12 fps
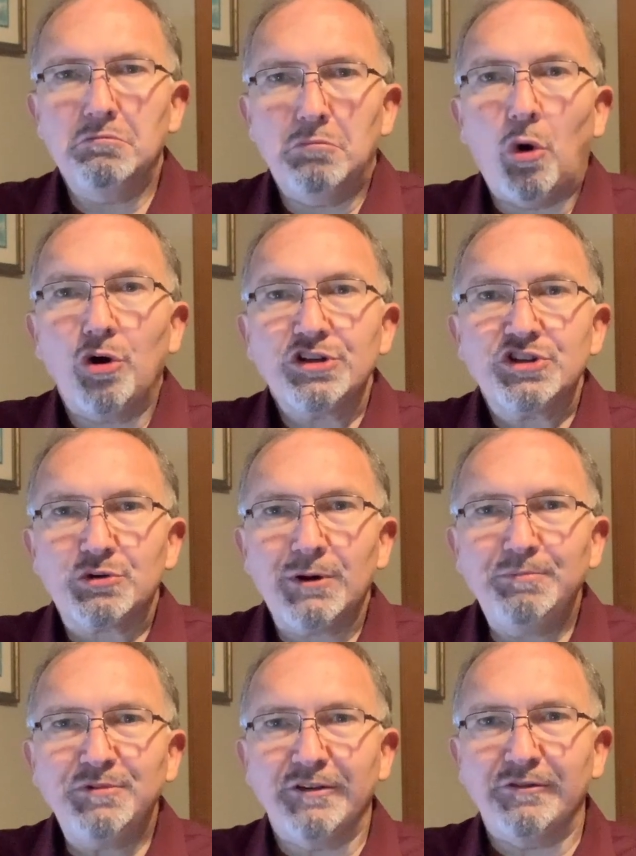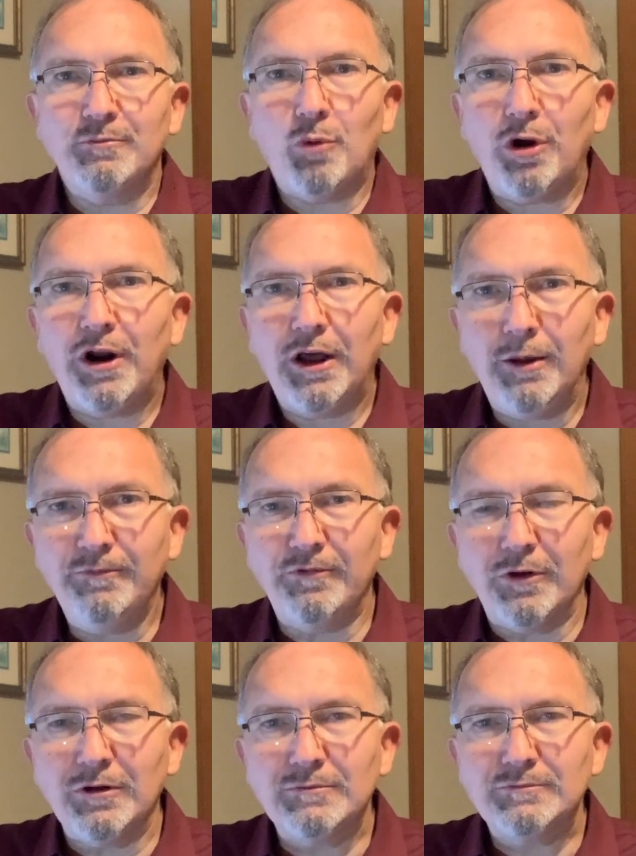more descriptive and more
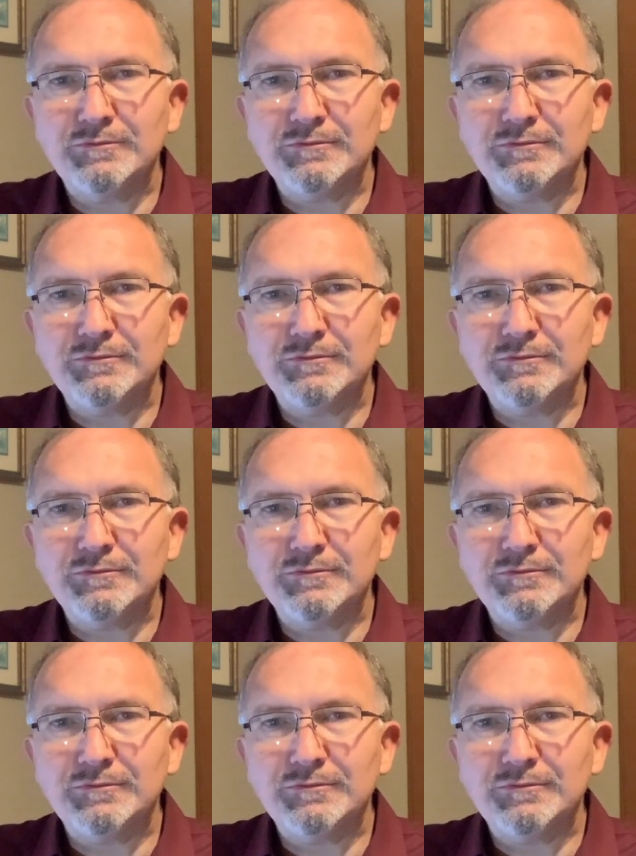helpful.